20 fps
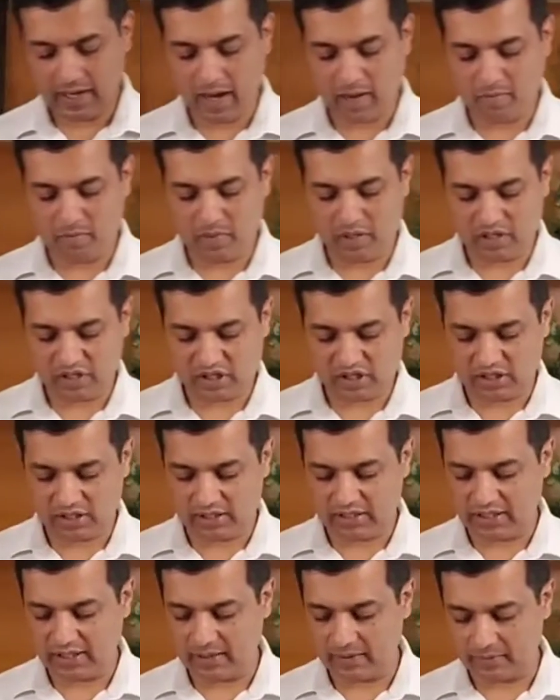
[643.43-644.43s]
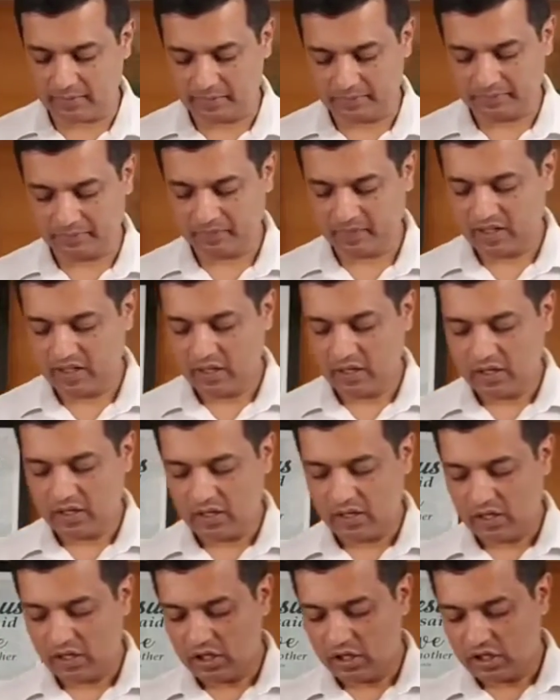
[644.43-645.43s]
Numbers 13.
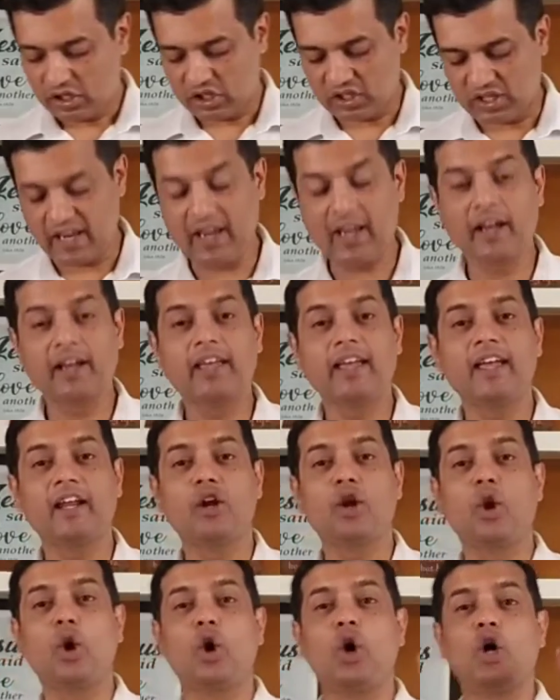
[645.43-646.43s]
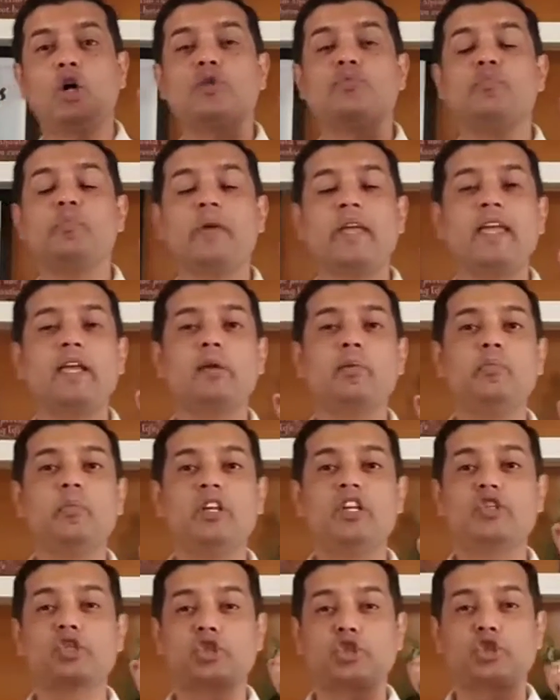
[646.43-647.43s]
Say again, Lord, make
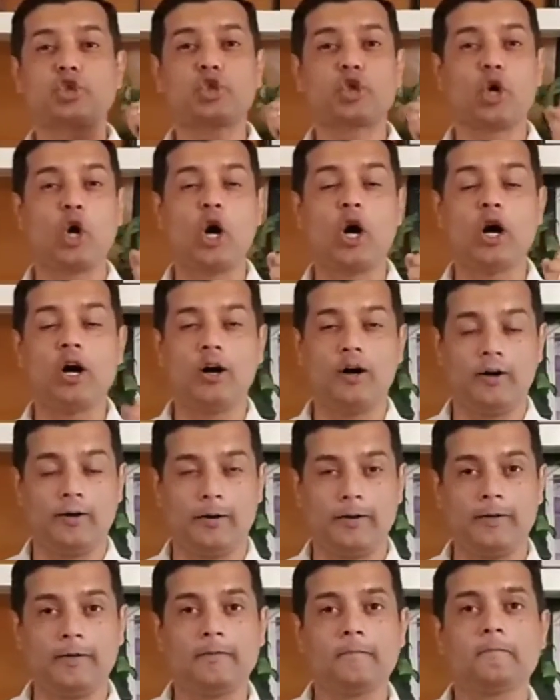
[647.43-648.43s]
me strong.